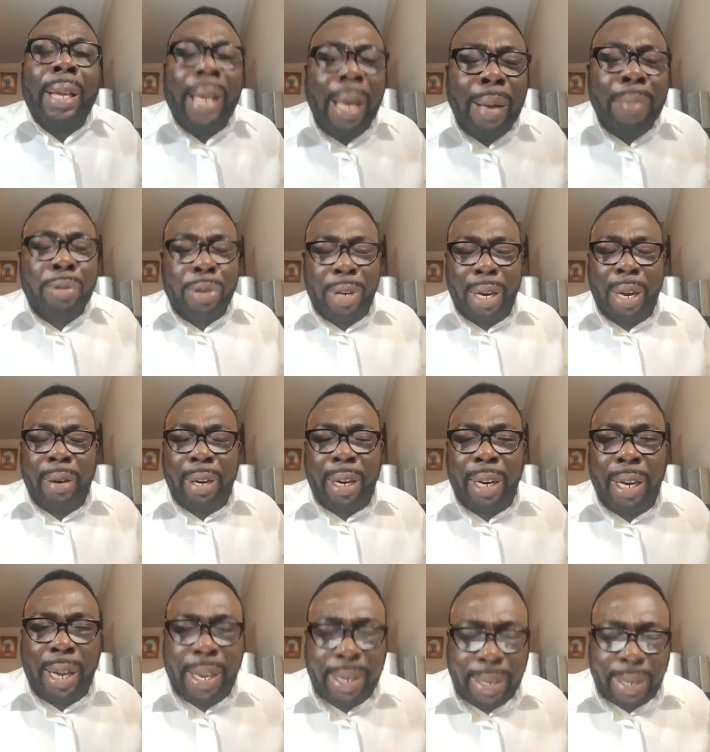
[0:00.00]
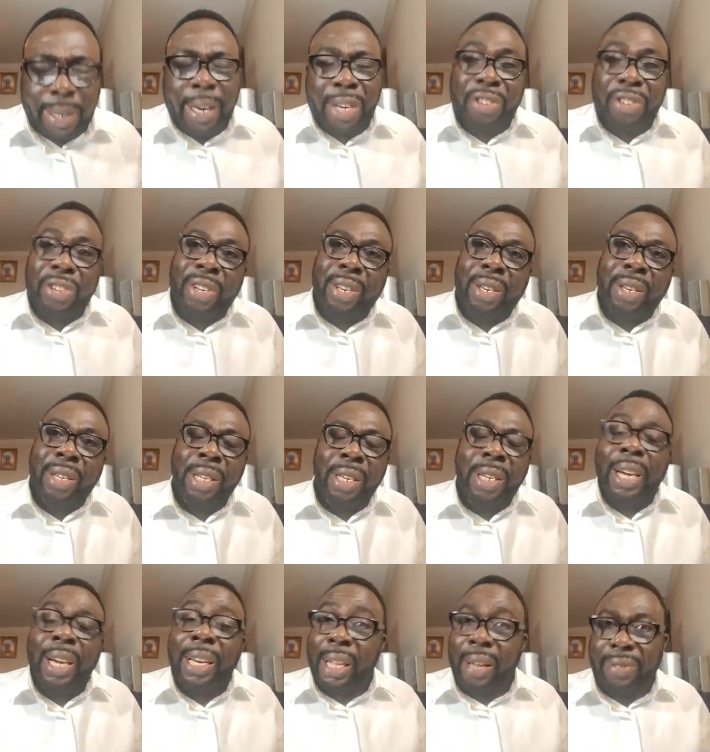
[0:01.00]
come to the realization
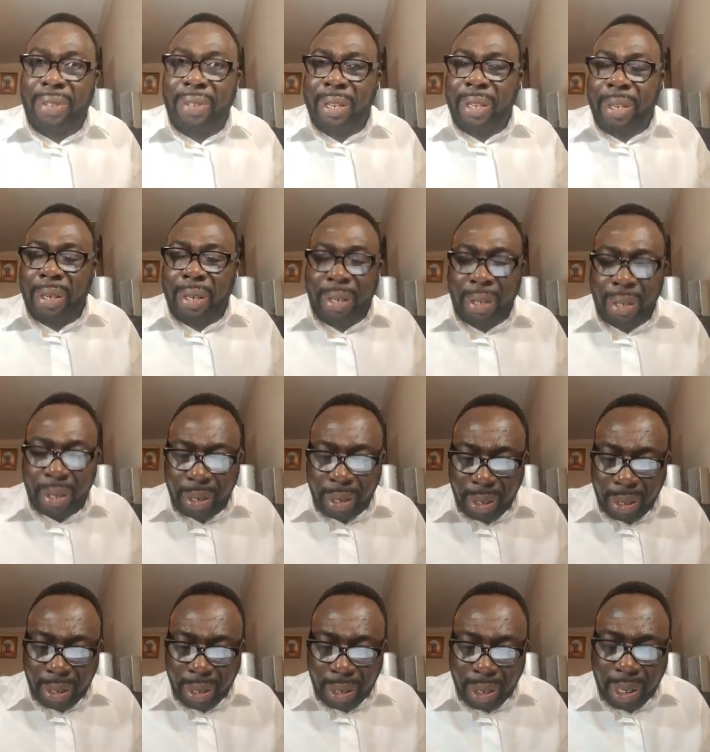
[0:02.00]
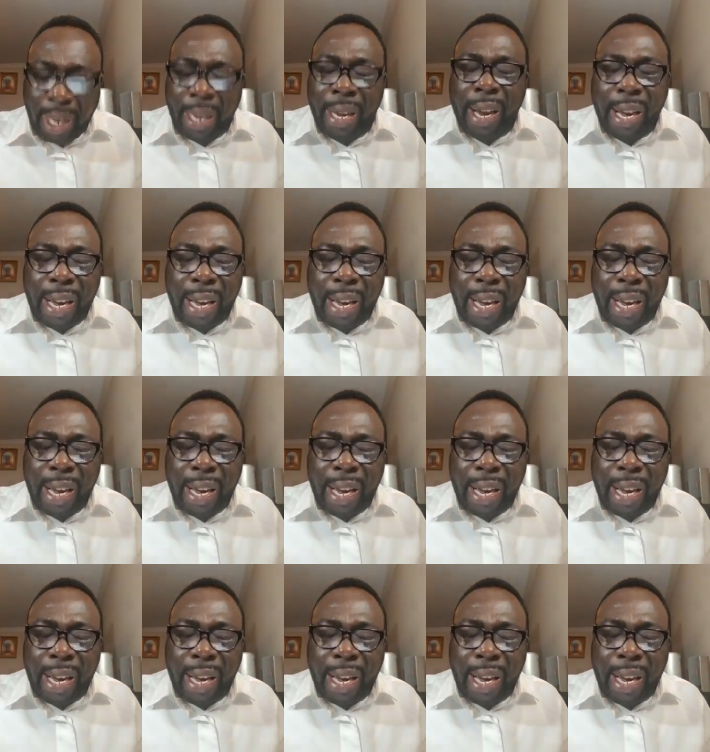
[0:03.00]
that they have sinned and they